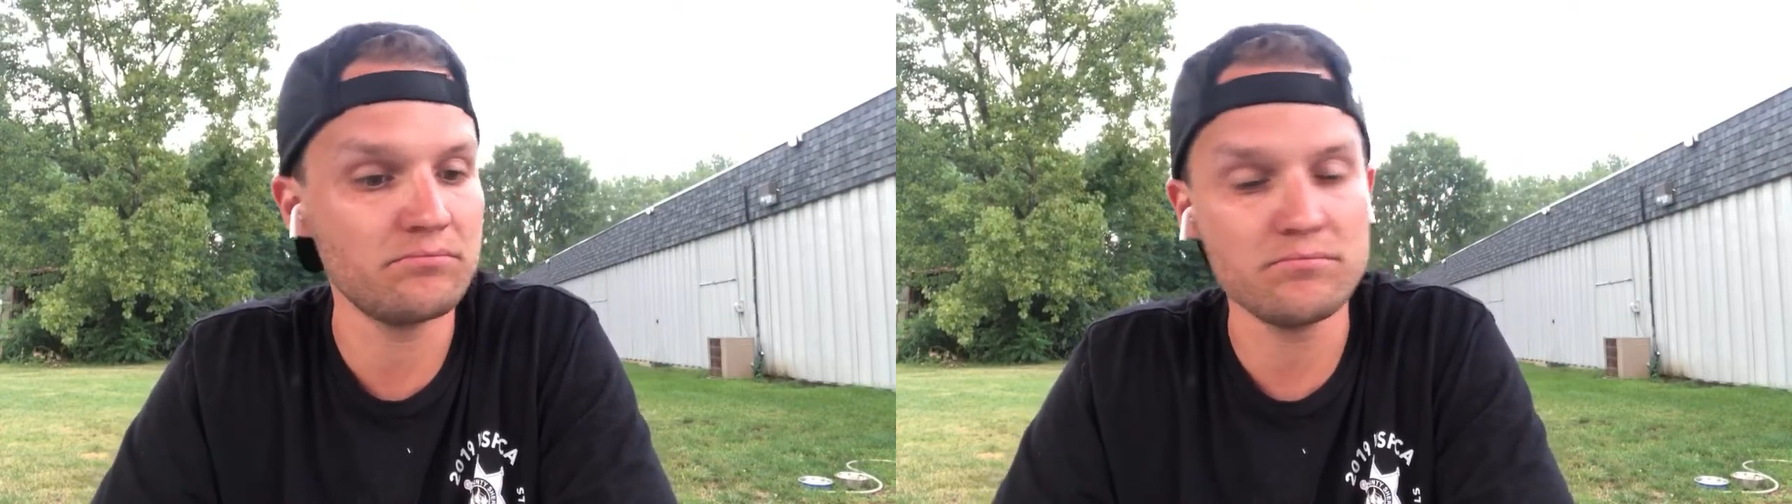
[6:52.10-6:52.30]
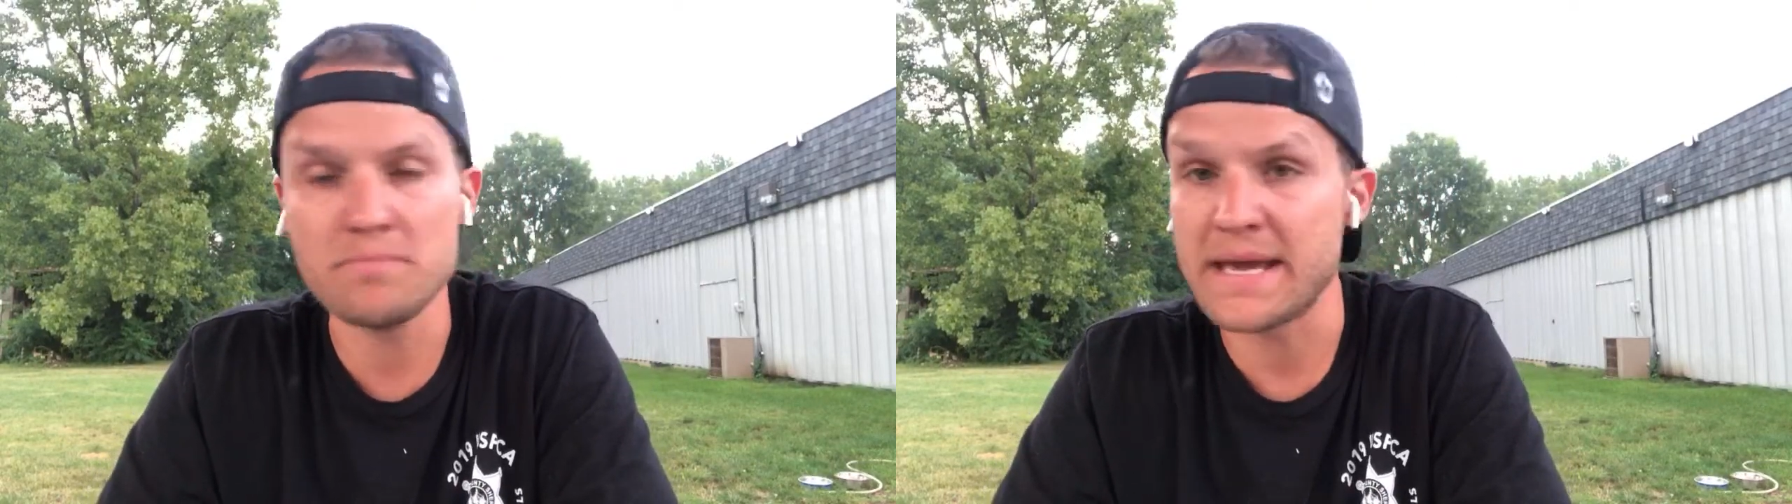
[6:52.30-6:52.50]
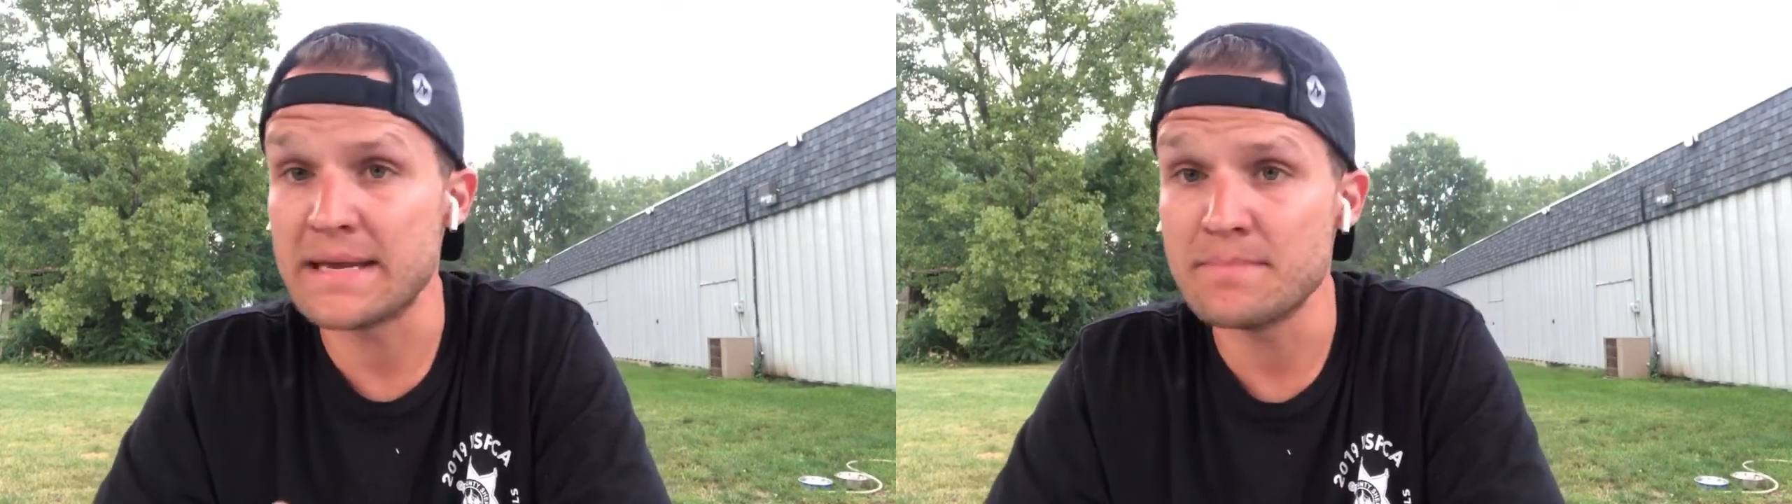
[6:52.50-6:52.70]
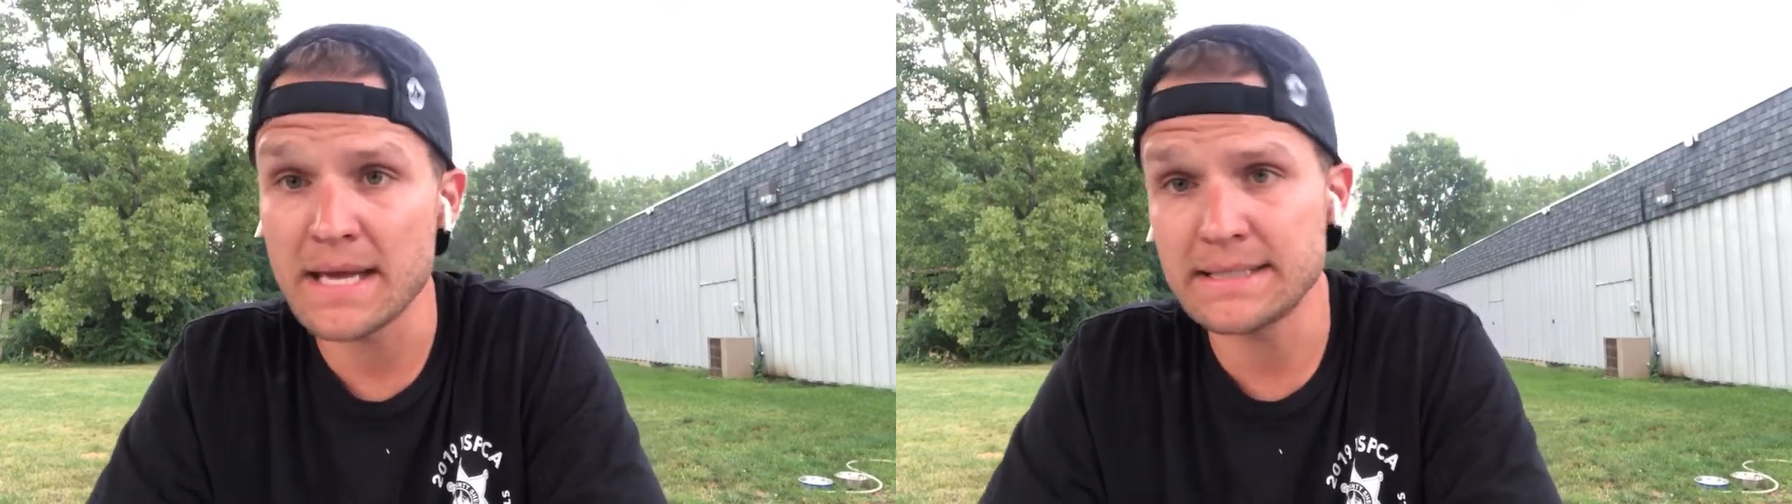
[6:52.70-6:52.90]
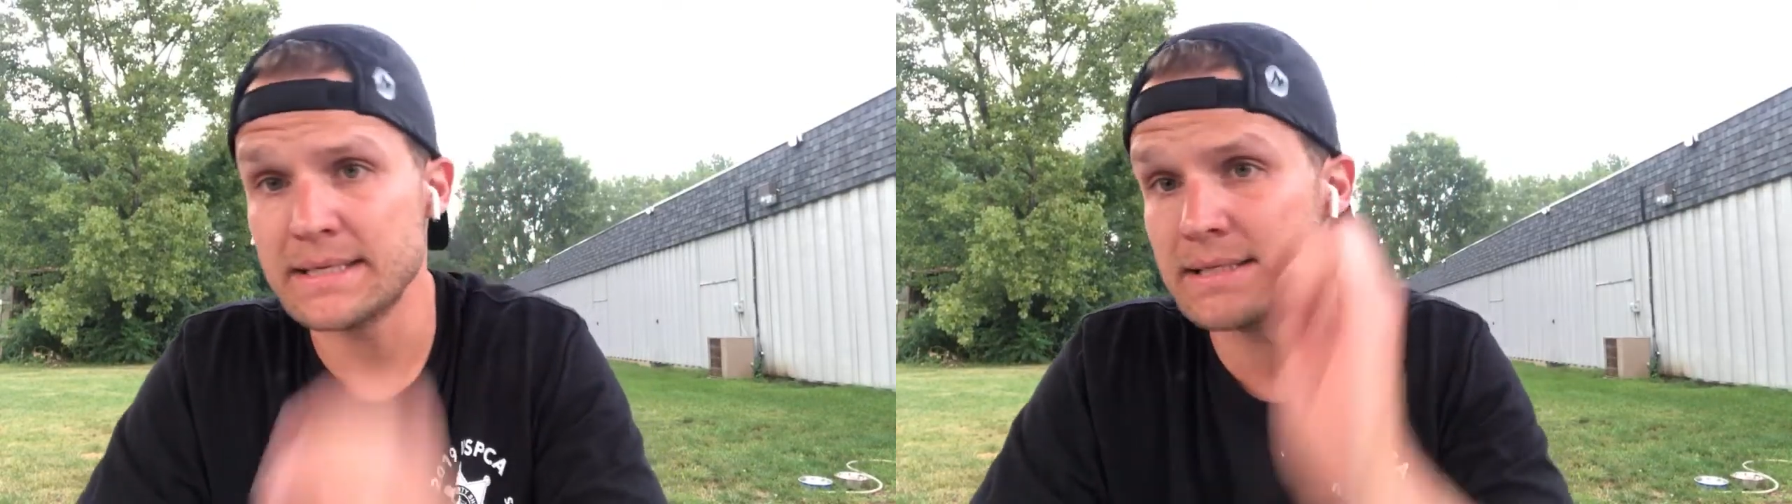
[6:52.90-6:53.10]
making
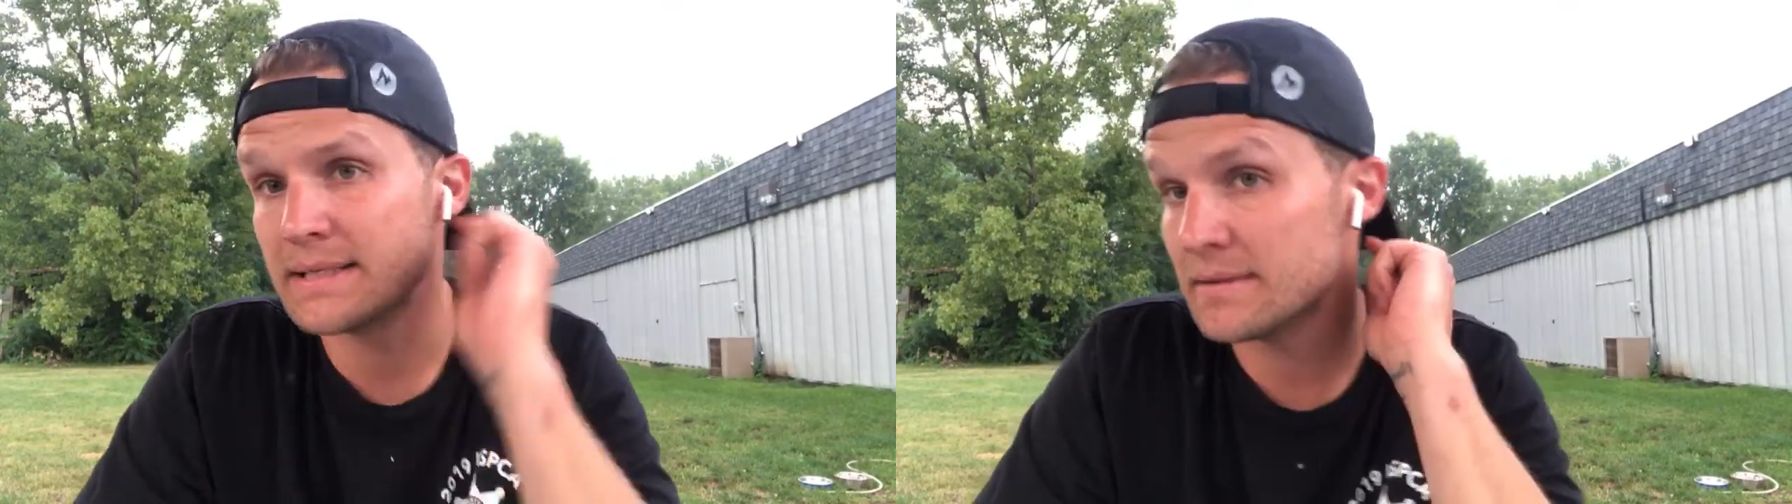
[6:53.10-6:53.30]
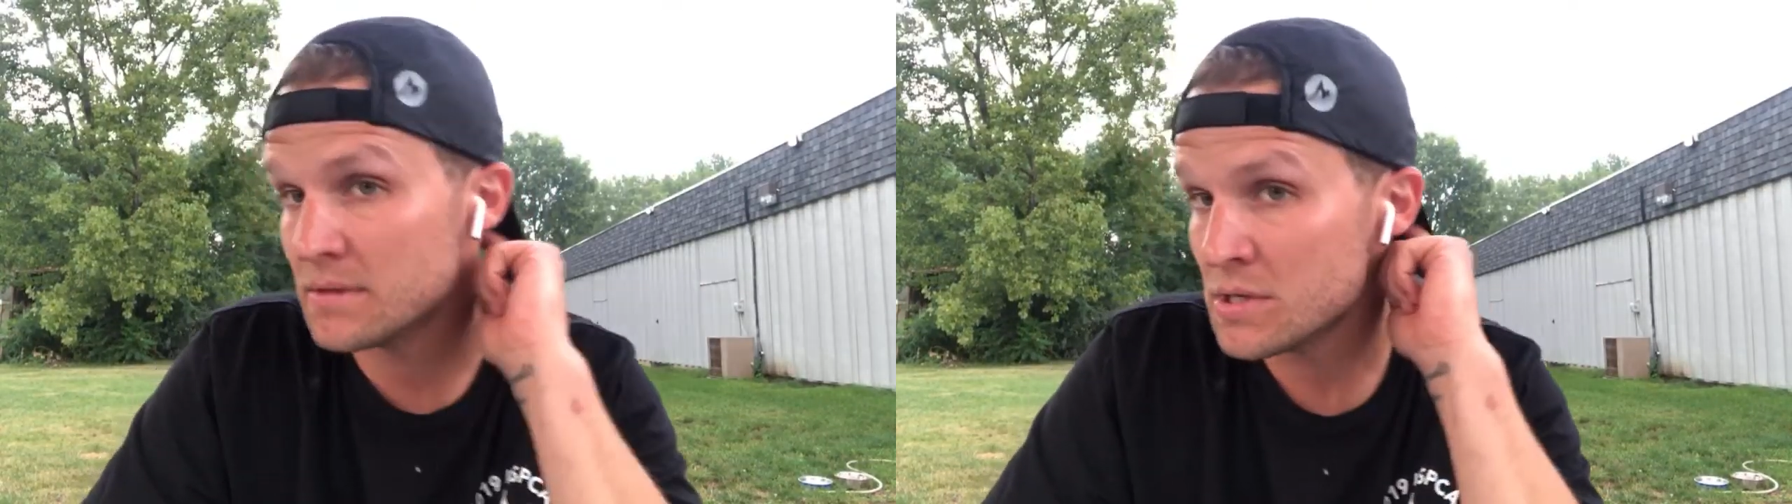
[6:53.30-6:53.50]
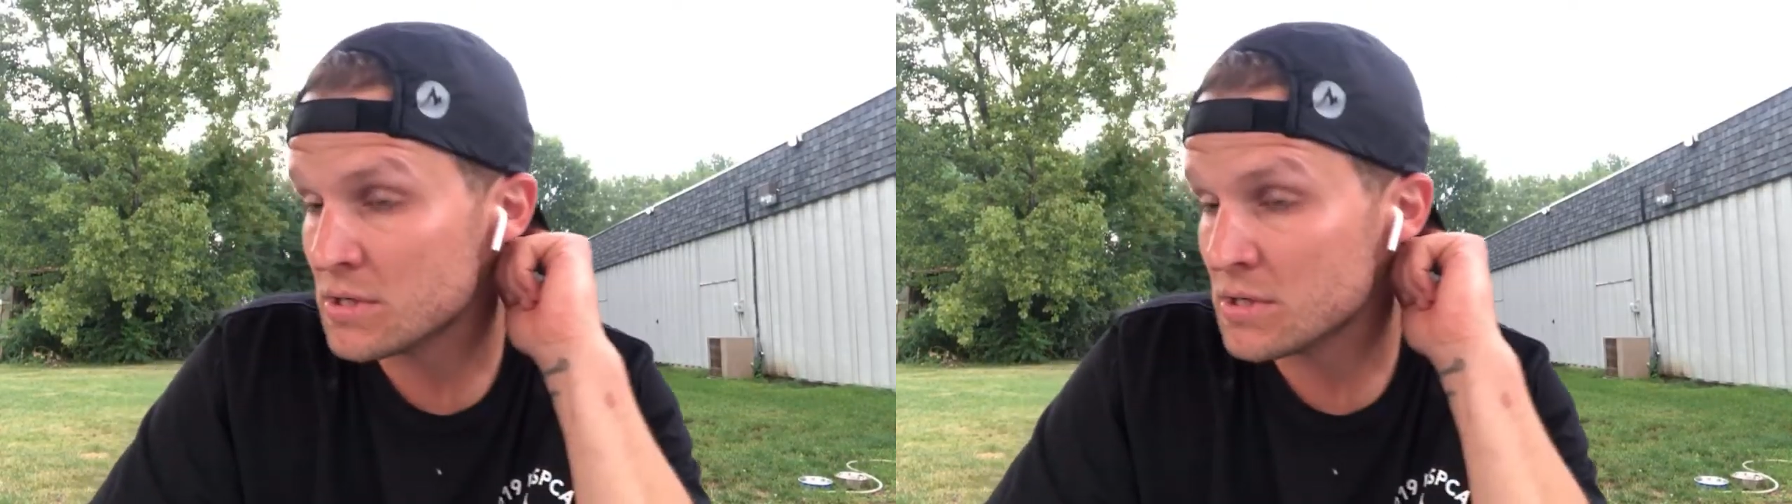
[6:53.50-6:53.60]
messes and